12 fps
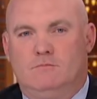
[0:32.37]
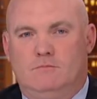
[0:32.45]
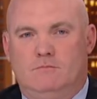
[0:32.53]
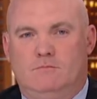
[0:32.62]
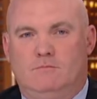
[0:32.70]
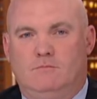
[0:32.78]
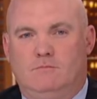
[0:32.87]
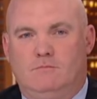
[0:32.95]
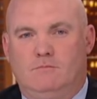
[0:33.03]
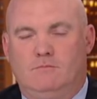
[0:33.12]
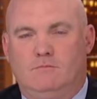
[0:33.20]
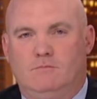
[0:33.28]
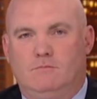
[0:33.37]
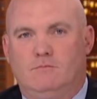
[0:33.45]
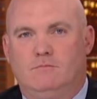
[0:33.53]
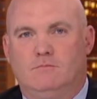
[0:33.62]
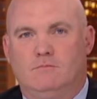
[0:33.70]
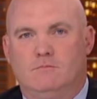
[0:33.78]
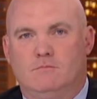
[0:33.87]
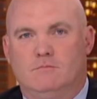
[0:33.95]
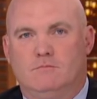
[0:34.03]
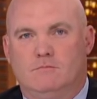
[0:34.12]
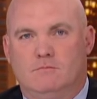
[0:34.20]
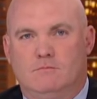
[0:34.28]

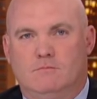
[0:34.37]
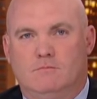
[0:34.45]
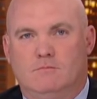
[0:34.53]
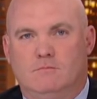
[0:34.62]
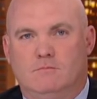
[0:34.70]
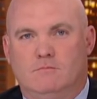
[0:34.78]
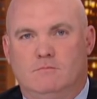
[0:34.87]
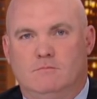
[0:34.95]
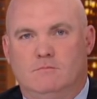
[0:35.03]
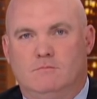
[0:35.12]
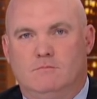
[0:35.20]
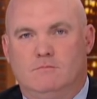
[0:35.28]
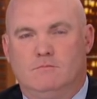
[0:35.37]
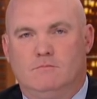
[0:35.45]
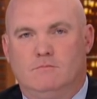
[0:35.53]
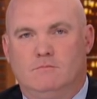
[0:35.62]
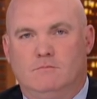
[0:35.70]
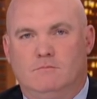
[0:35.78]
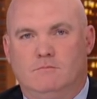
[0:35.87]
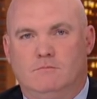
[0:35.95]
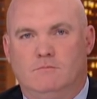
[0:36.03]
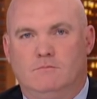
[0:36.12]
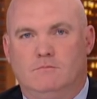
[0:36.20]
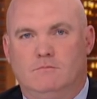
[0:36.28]

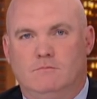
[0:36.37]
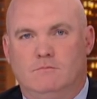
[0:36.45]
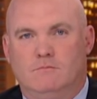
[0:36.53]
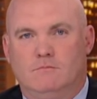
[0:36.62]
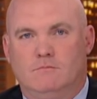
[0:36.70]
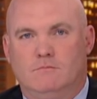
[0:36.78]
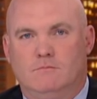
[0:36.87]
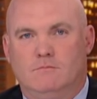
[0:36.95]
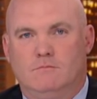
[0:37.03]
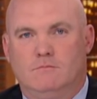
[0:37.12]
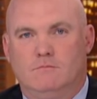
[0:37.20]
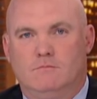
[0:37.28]
(silent)